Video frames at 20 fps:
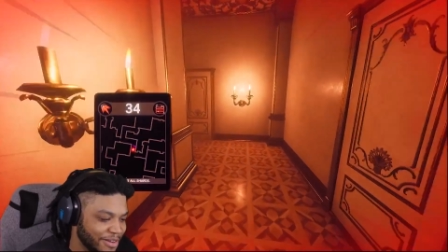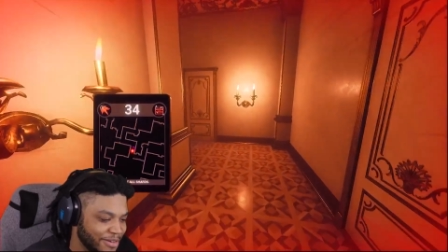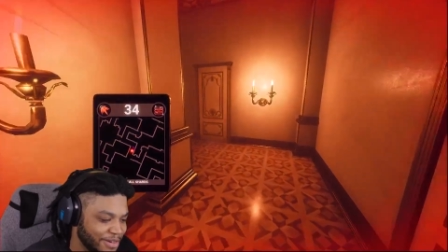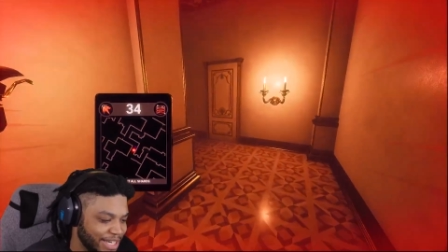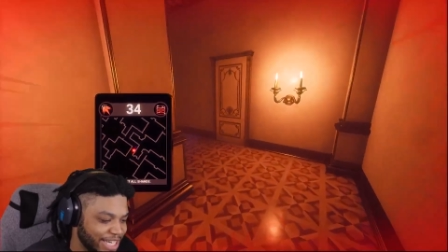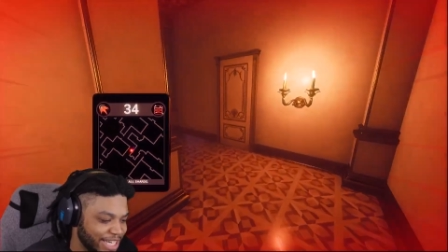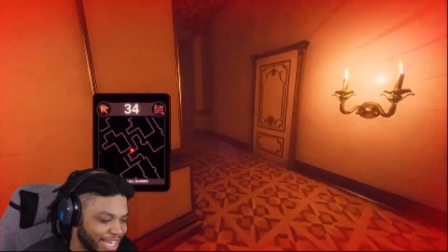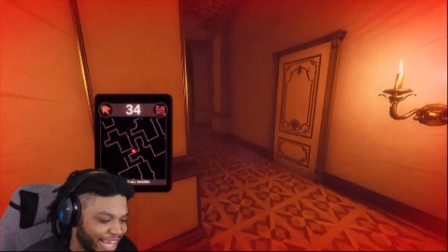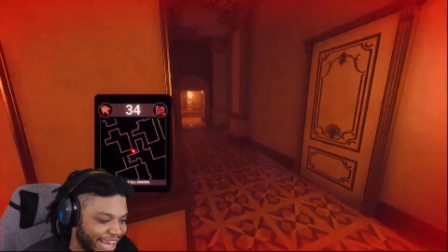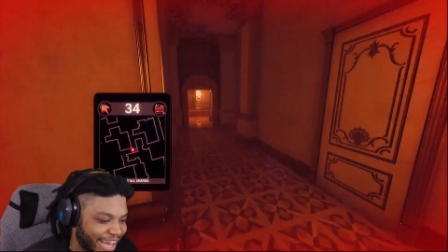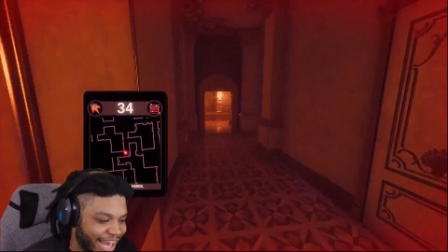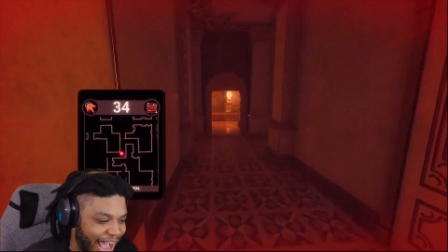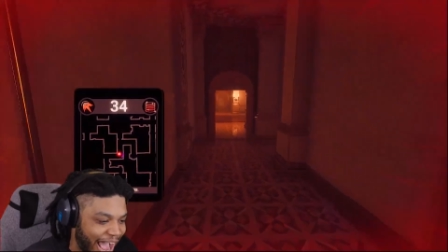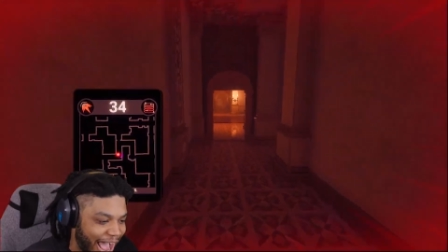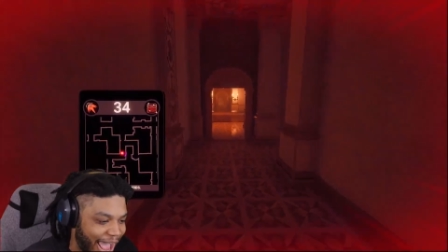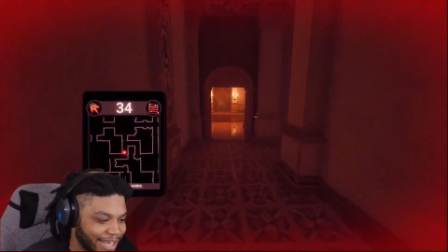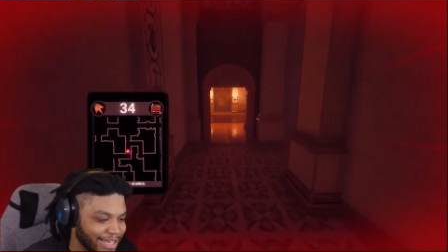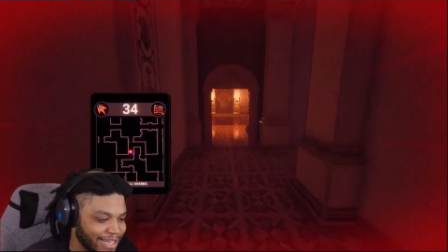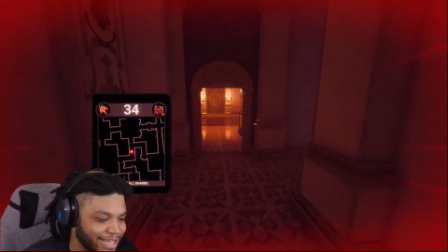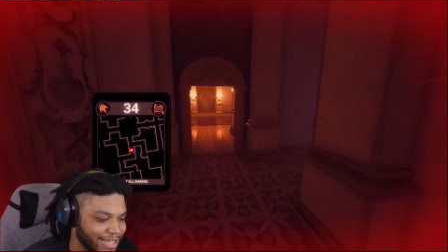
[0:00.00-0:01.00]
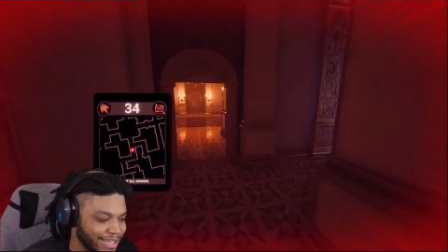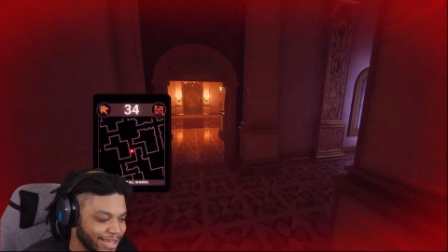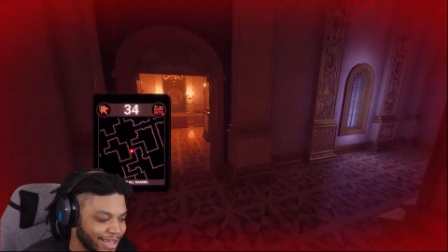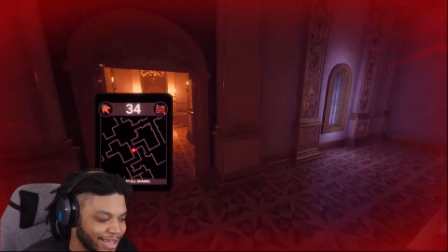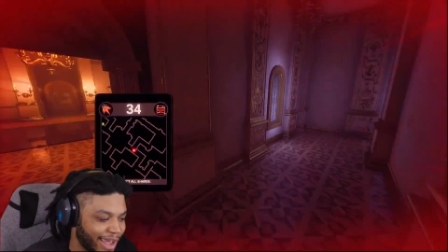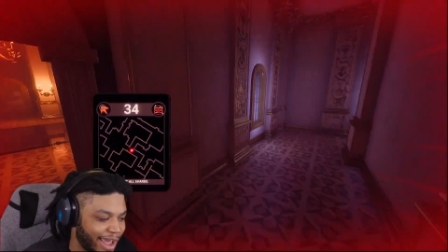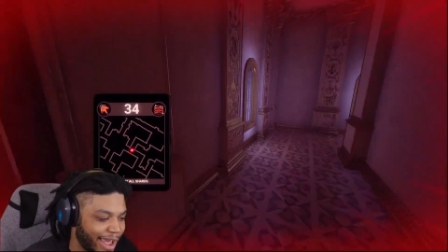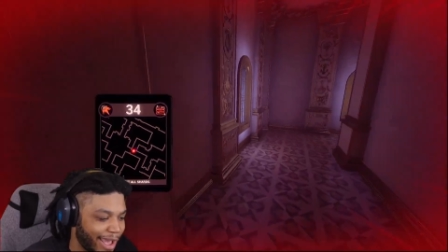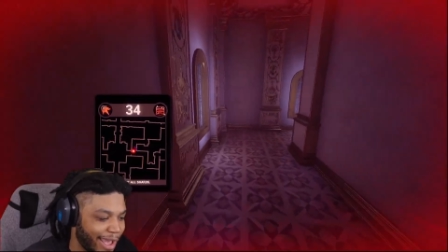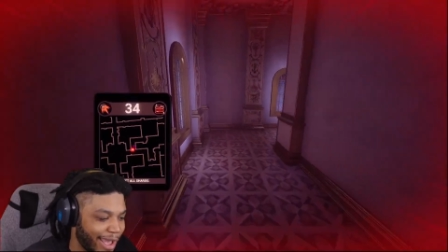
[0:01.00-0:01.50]
no need to get hot.
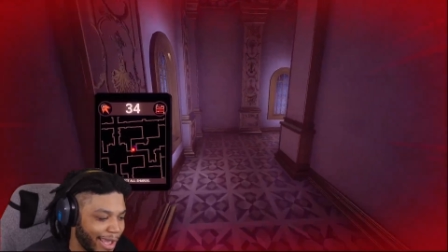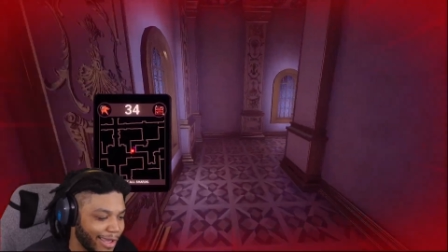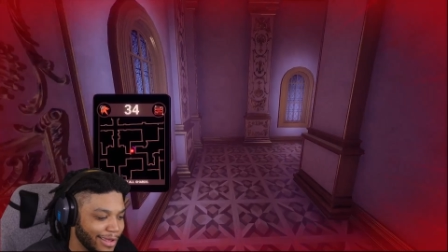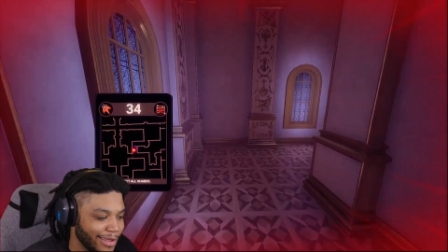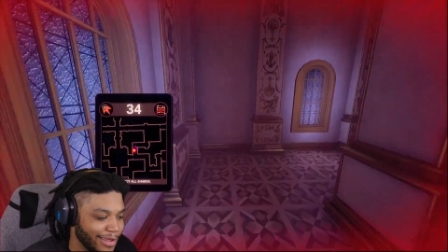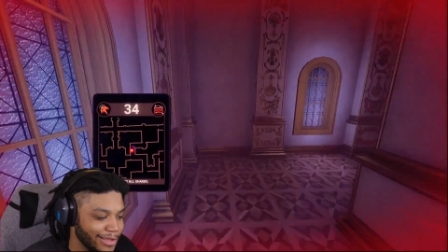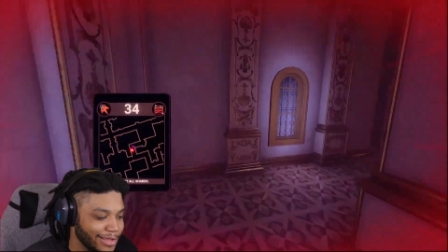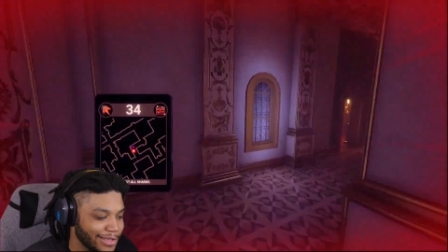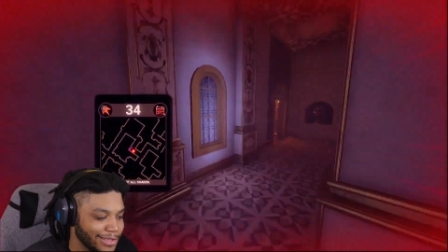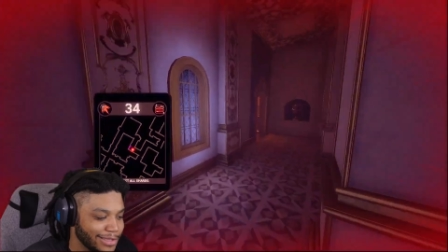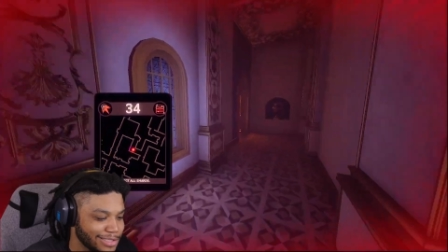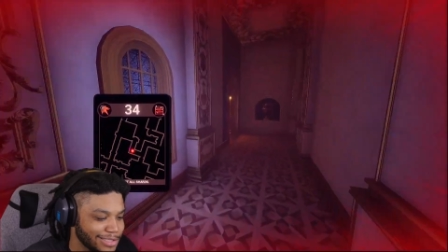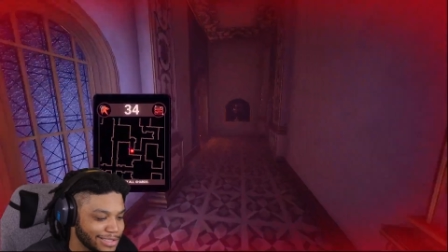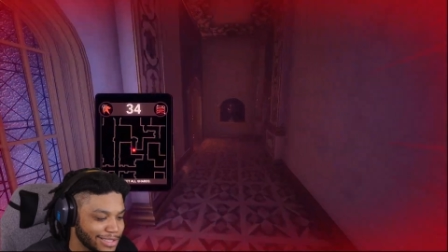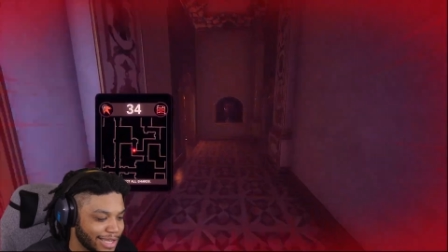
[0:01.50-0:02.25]
it's